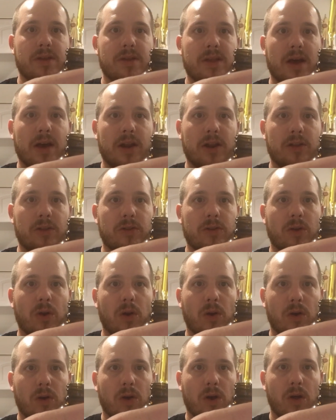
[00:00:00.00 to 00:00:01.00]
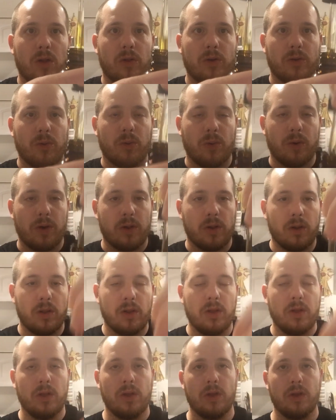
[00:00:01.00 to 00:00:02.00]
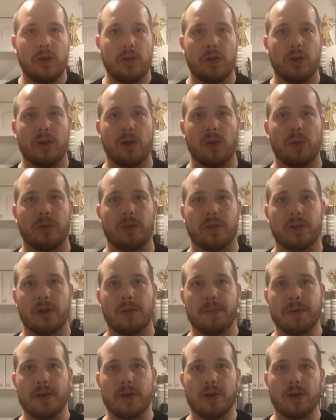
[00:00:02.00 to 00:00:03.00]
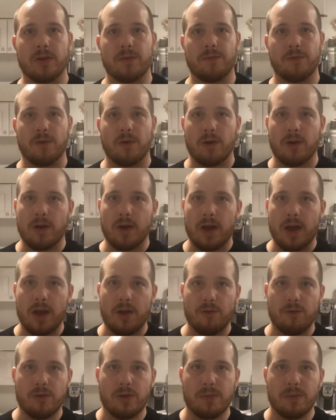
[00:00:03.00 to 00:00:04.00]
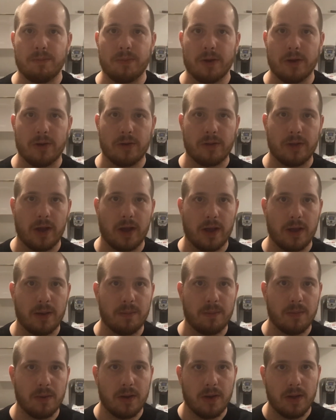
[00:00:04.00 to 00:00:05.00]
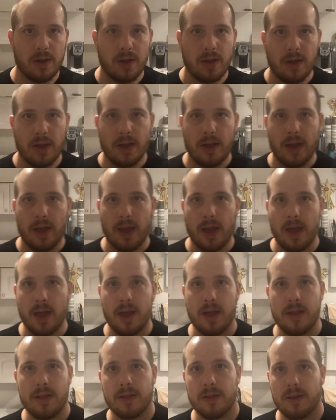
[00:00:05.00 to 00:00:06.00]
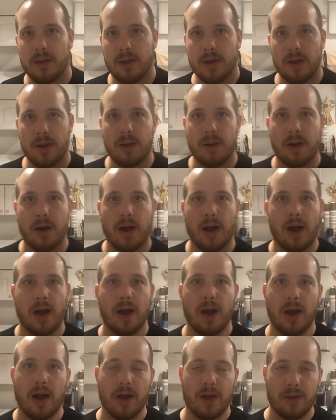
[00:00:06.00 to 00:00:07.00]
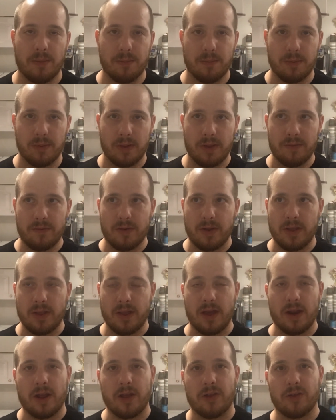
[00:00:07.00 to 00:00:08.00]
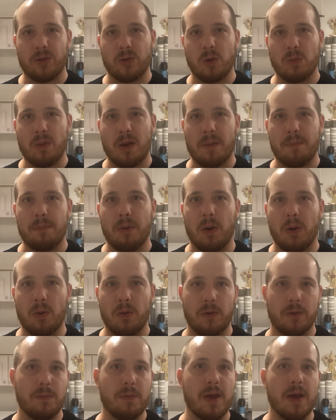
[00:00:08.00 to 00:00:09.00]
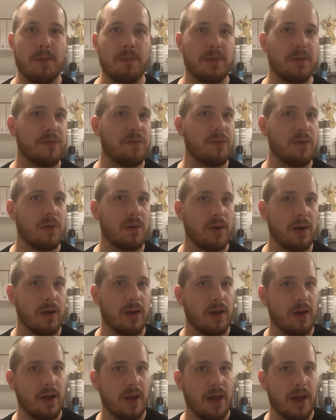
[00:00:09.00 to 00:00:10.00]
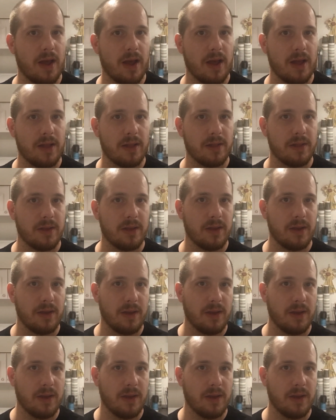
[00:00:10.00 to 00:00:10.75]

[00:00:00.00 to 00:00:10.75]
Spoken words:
not a dark colored oil. You know, it's gonna be good for every beard type. And I believe it or not, I saw my postman before, and